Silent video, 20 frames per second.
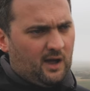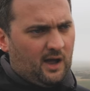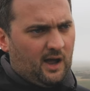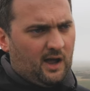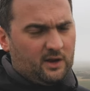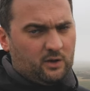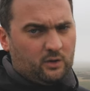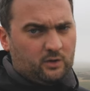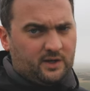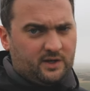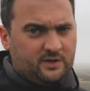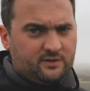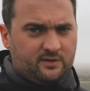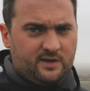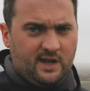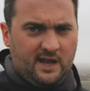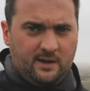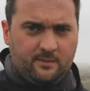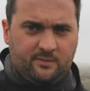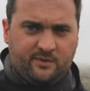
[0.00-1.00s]
I only
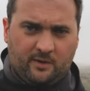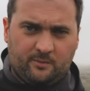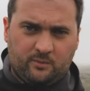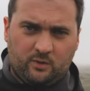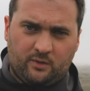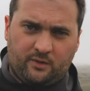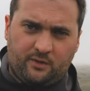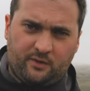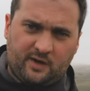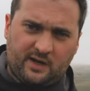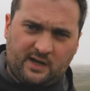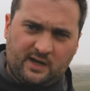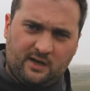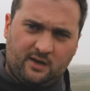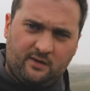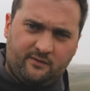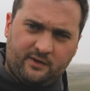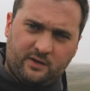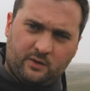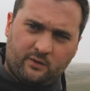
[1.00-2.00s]
aimed to upload three
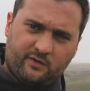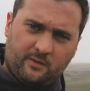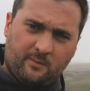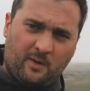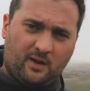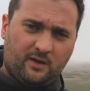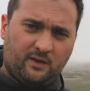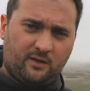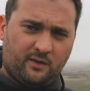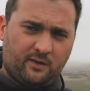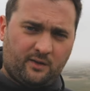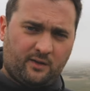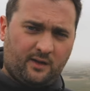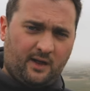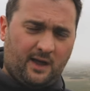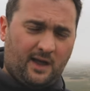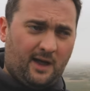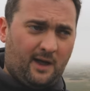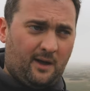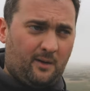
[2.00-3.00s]
videos a month,
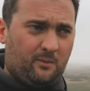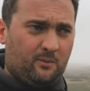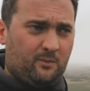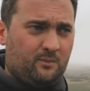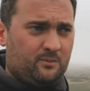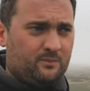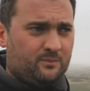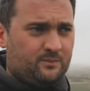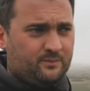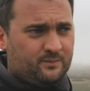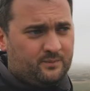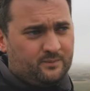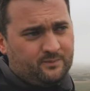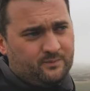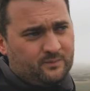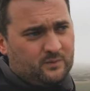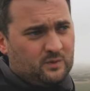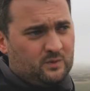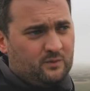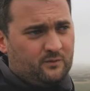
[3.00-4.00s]
um,
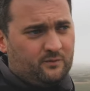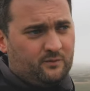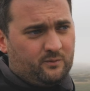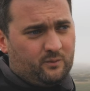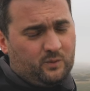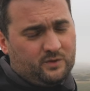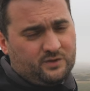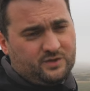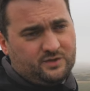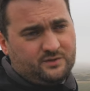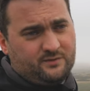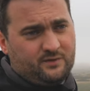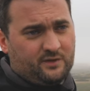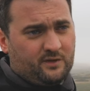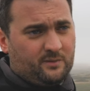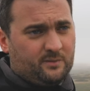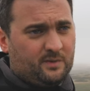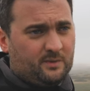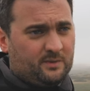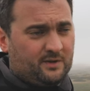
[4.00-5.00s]
which for
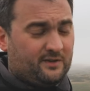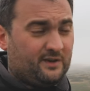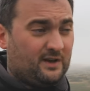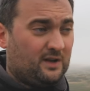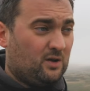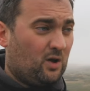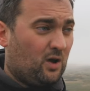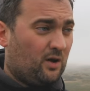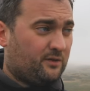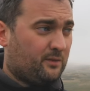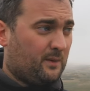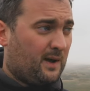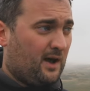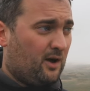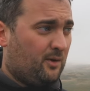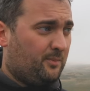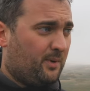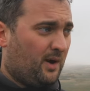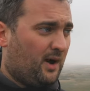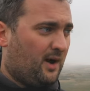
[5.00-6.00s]
some people isn't a lot as
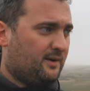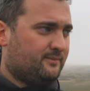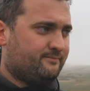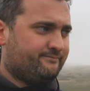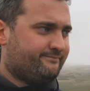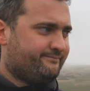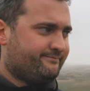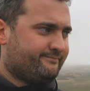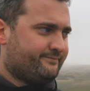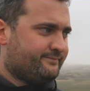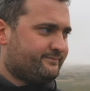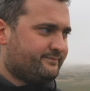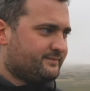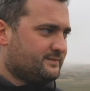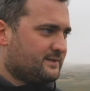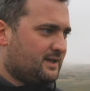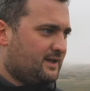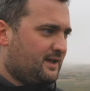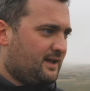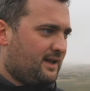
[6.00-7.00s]
well, but
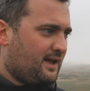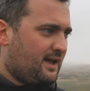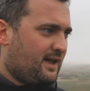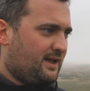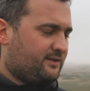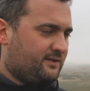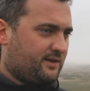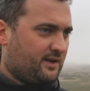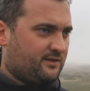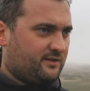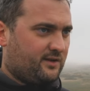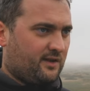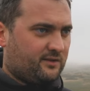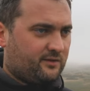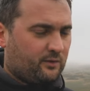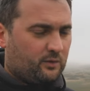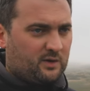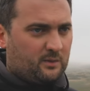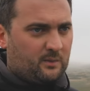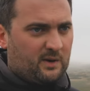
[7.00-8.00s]
it, it, it's
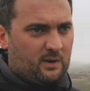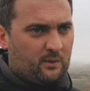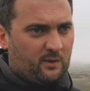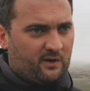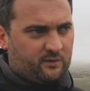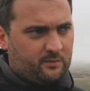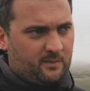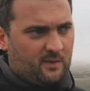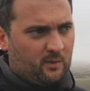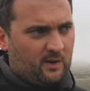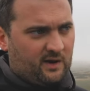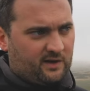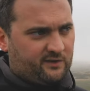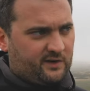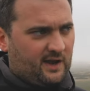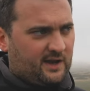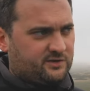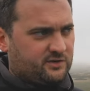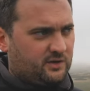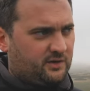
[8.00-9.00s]
the only way it works with my work
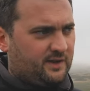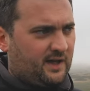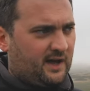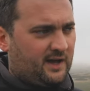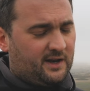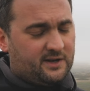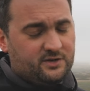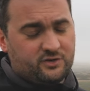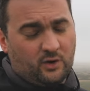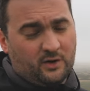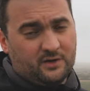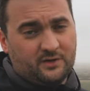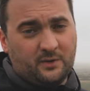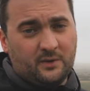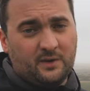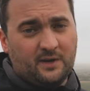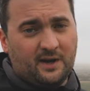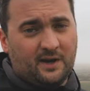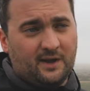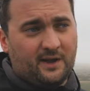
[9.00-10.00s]
schedule and that, and I enjoy
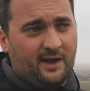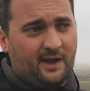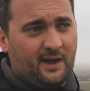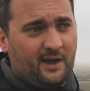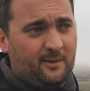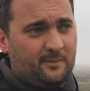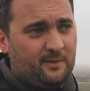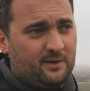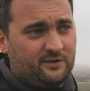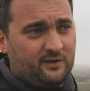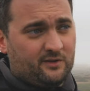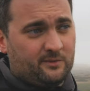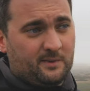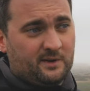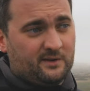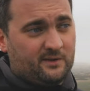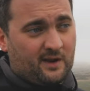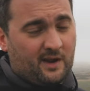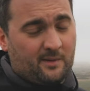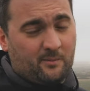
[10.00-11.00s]
doing it. Um, it just
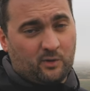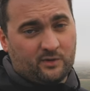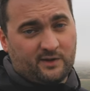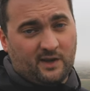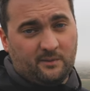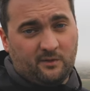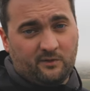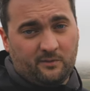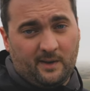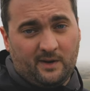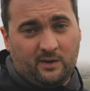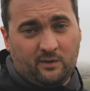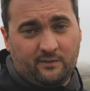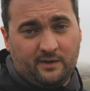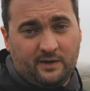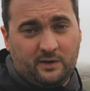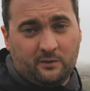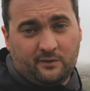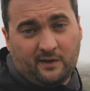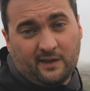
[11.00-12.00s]
means I get more time to spend on
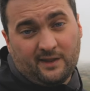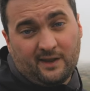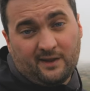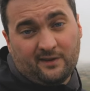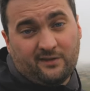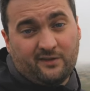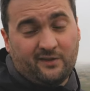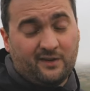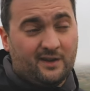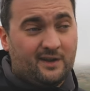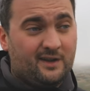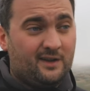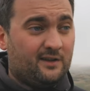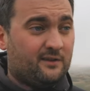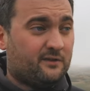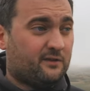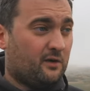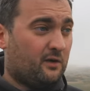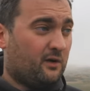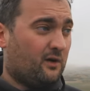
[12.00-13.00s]
videos like this.
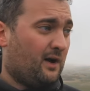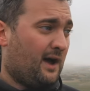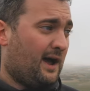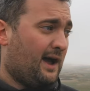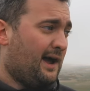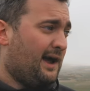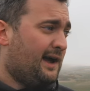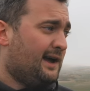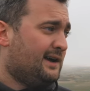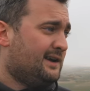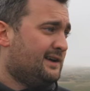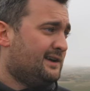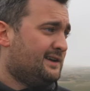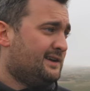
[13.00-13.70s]
So, uh,